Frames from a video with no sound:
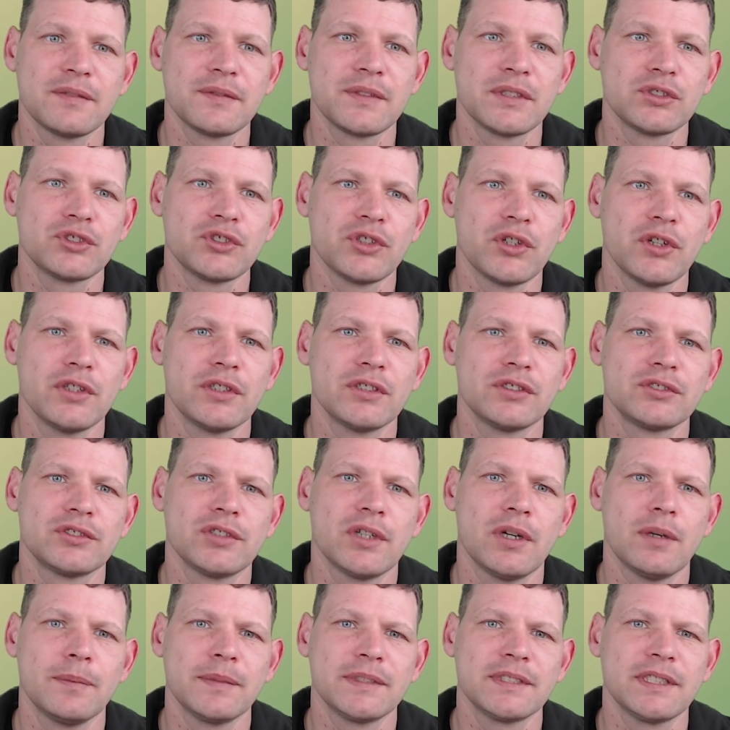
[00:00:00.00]
of the journey,
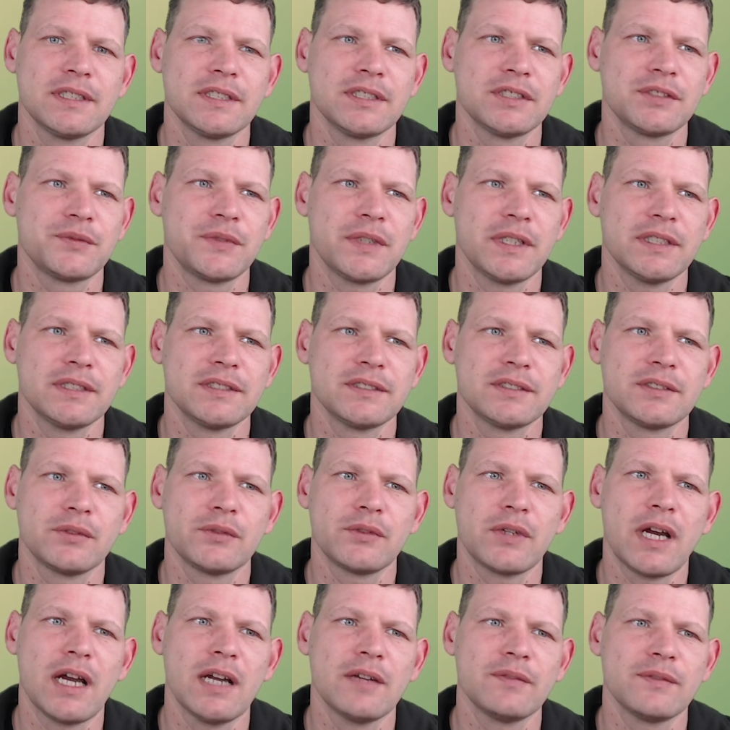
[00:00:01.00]
Thomas and his friends
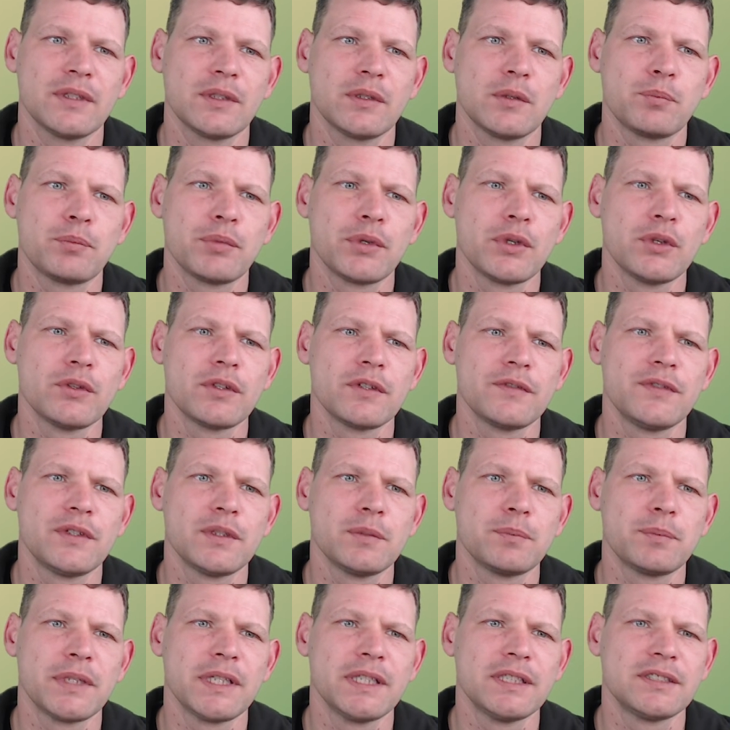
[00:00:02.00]
arrived at a beautiful
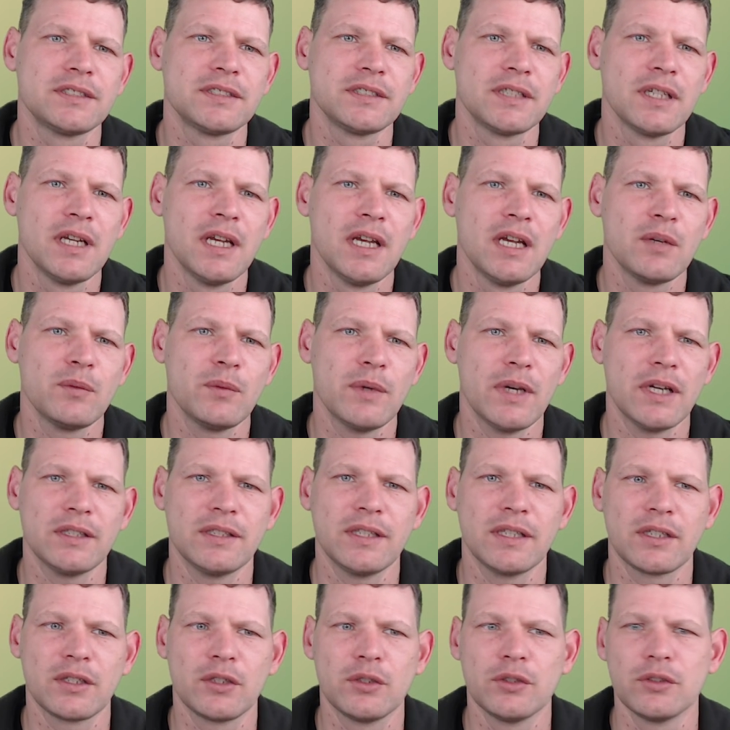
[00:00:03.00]
beach where
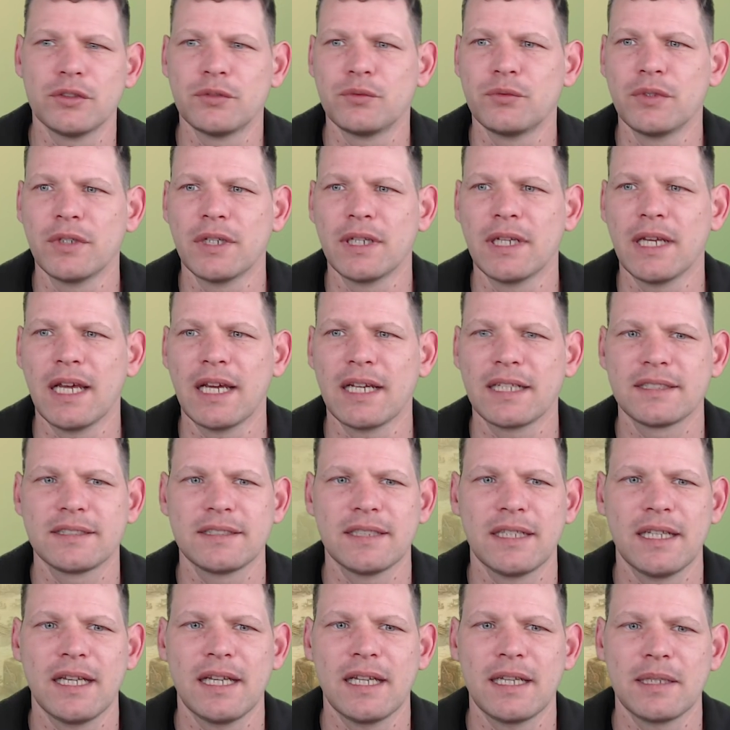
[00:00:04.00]
they could relax
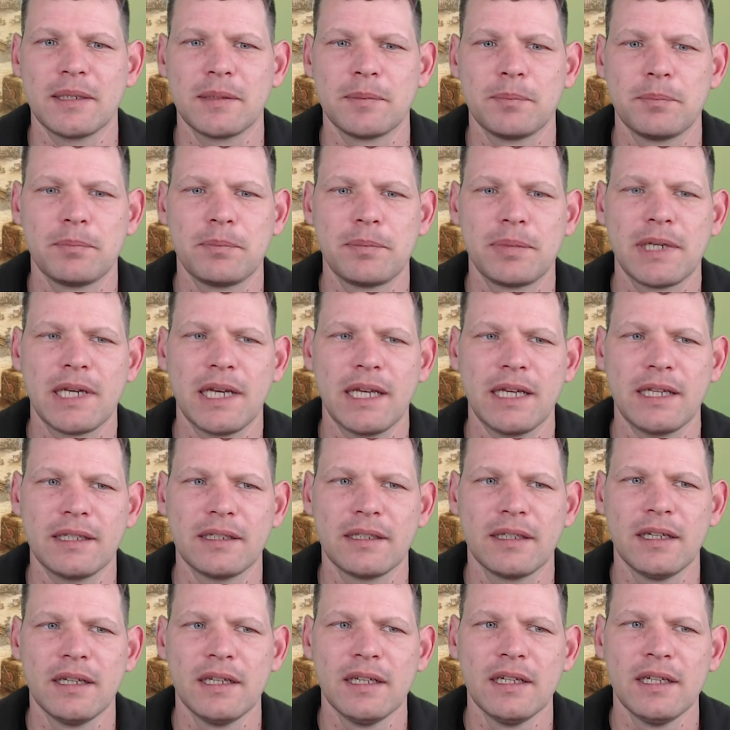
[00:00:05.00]
and play.
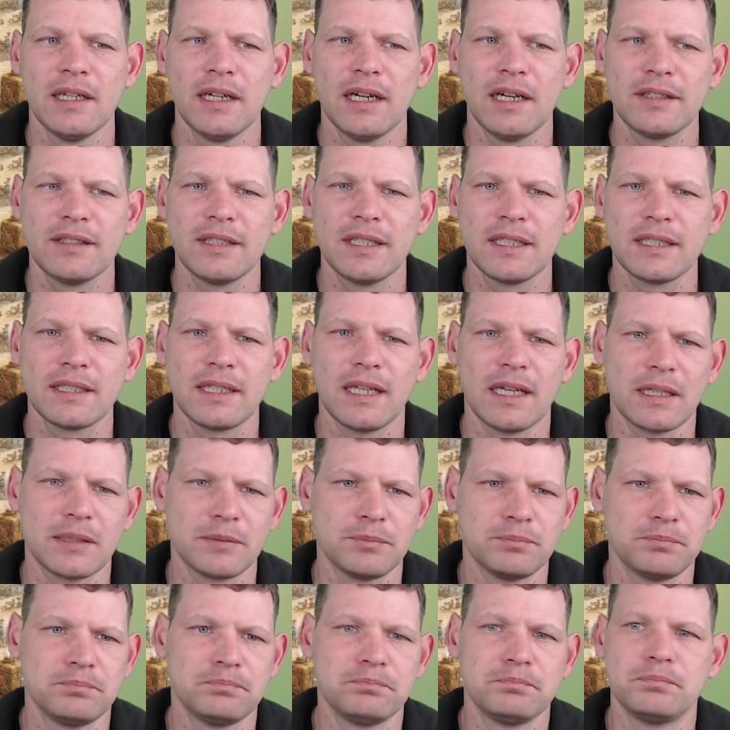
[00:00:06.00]
I think like
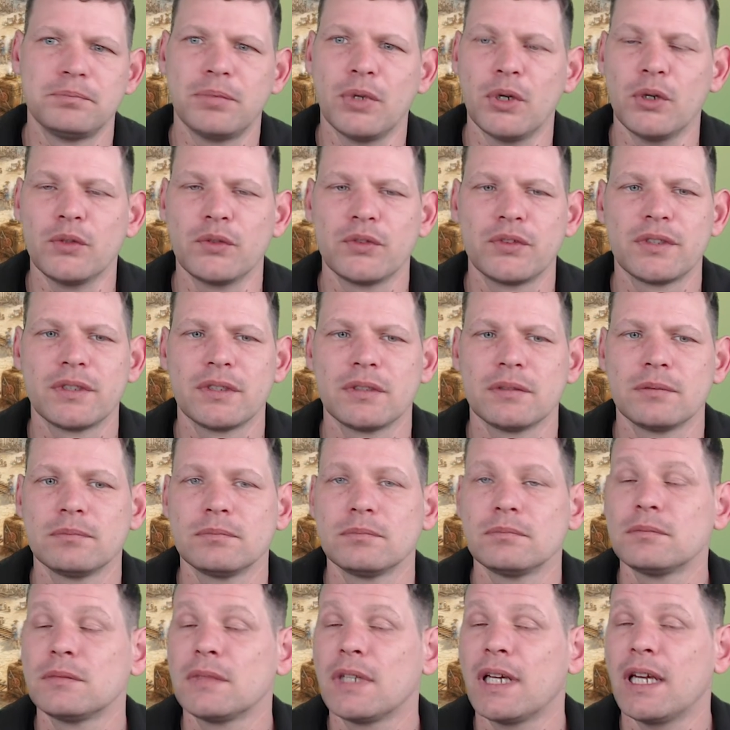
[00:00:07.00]
both
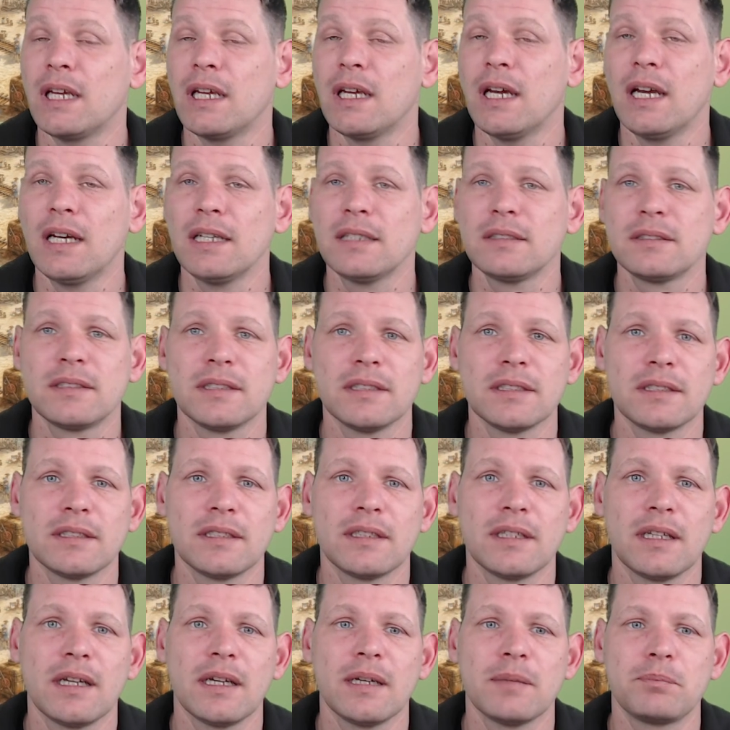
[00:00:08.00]
AI
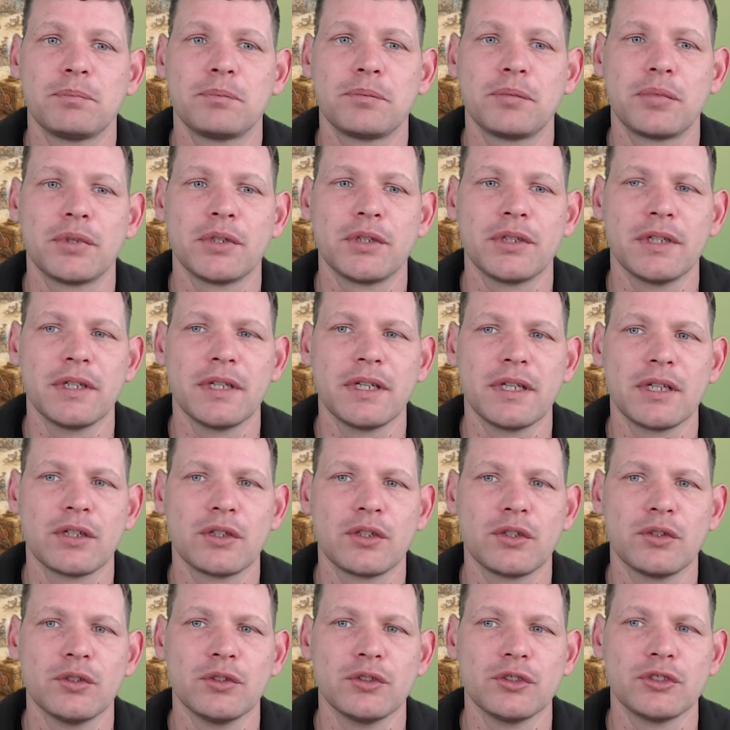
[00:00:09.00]
did a pretty
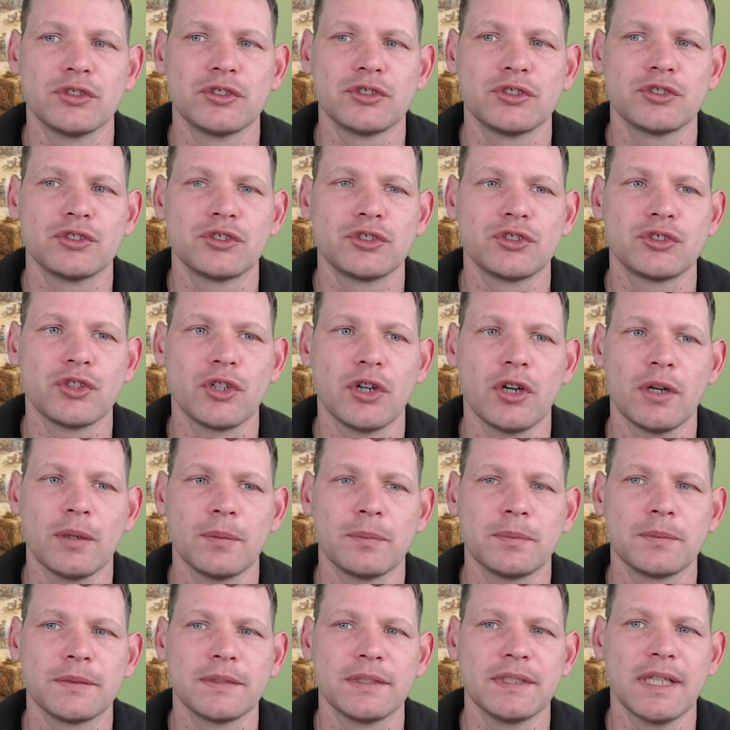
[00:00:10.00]
good job
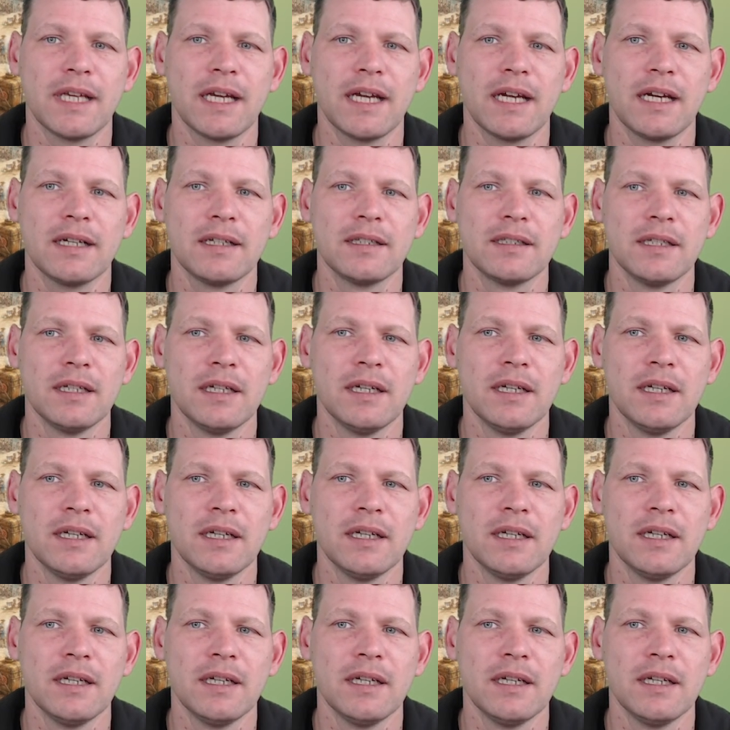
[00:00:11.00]
there.